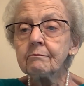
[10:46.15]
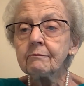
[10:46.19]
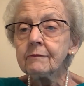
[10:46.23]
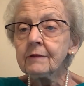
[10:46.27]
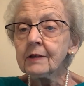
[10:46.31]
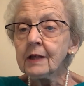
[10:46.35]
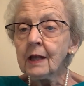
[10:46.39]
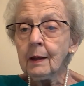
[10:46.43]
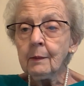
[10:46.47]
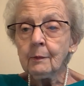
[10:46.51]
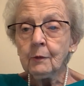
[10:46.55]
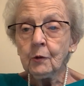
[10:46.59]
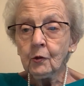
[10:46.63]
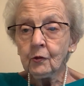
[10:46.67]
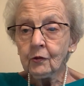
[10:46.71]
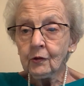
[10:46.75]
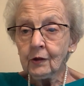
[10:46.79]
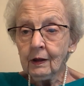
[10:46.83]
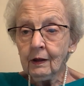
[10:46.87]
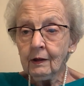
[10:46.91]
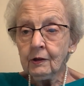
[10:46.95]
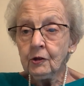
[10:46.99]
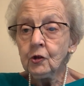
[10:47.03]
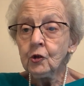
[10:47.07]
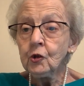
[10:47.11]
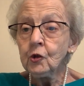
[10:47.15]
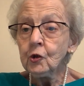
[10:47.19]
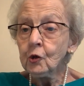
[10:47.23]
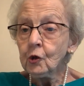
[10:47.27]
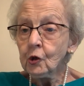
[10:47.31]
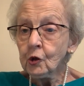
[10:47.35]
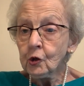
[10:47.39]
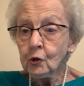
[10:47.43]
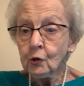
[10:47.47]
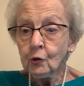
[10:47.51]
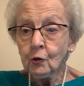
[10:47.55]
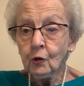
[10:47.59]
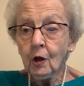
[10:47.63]
Samuel said, you're
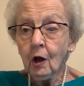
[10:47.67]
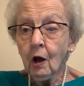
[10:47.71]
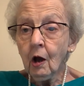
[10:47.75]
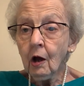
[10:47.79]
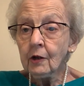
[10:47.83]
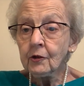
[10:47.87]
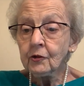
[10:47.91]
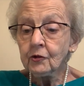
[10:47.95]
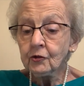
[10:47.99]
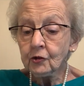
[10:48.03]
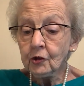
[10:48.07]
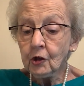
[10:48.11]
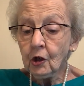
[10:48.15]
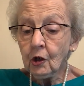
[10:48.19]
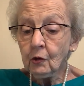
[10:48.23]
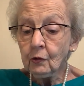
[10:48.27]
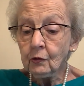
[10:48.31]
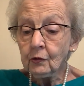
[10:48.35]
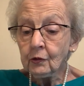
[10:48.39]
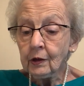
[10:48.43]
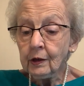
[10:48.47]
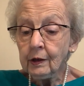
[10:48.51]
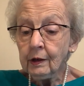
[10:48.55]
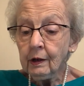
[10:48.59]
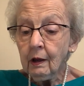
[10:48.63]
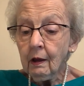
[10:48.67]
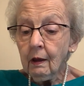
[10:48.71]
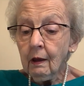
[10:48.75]
who God's chosen.